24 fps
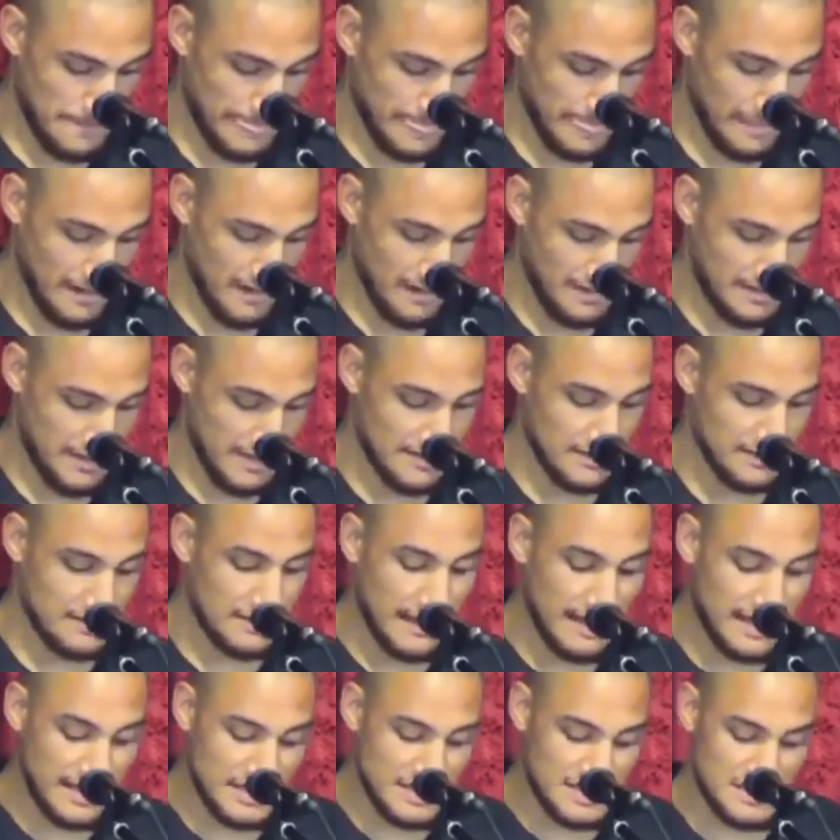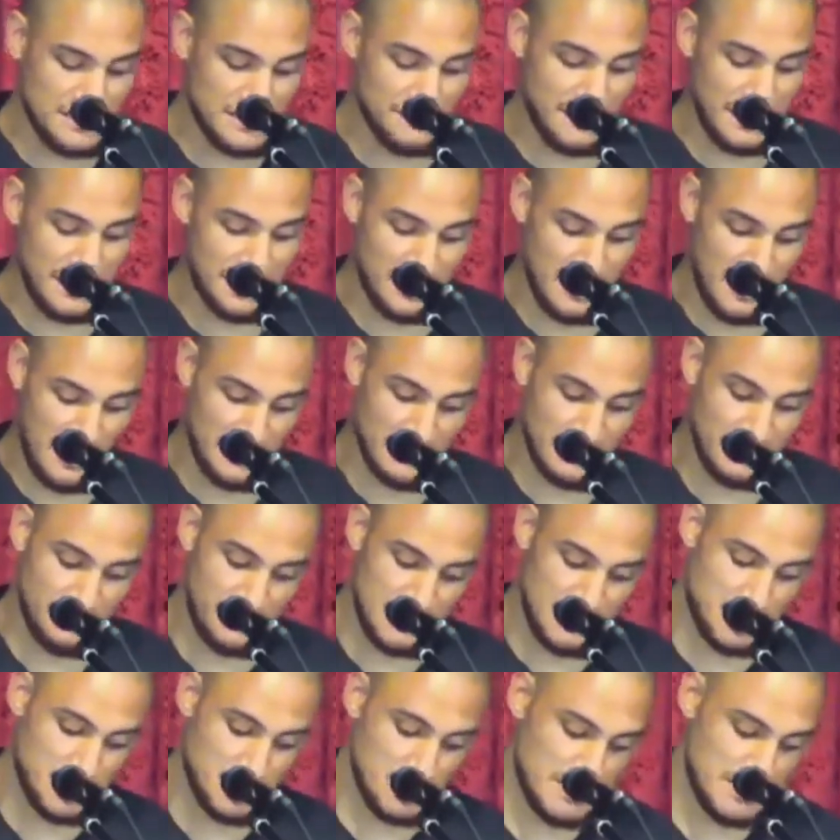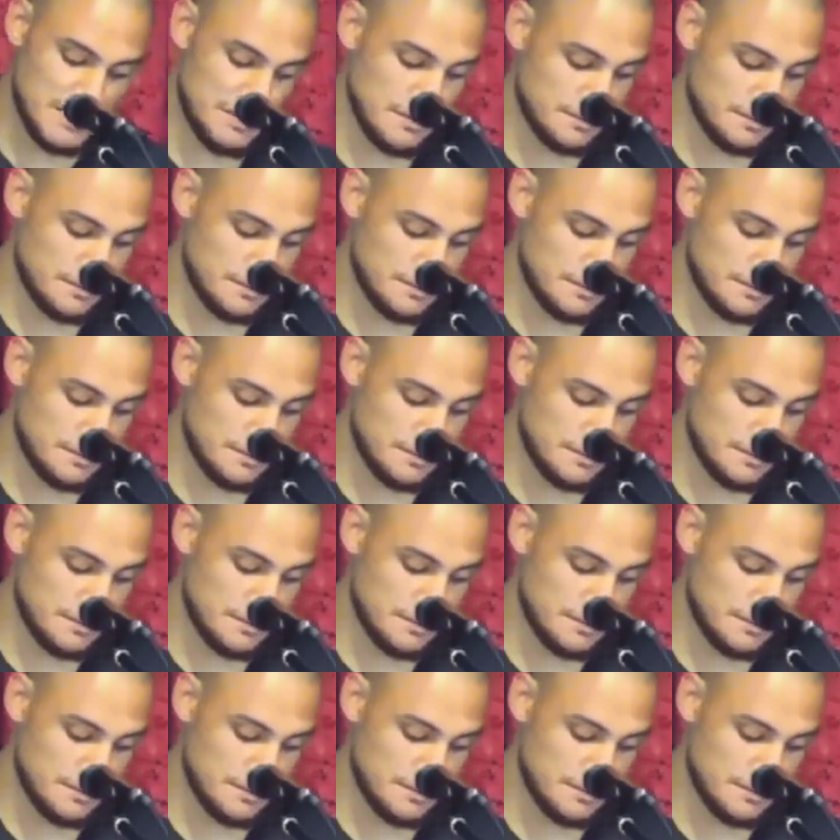Now, the dangers of individualism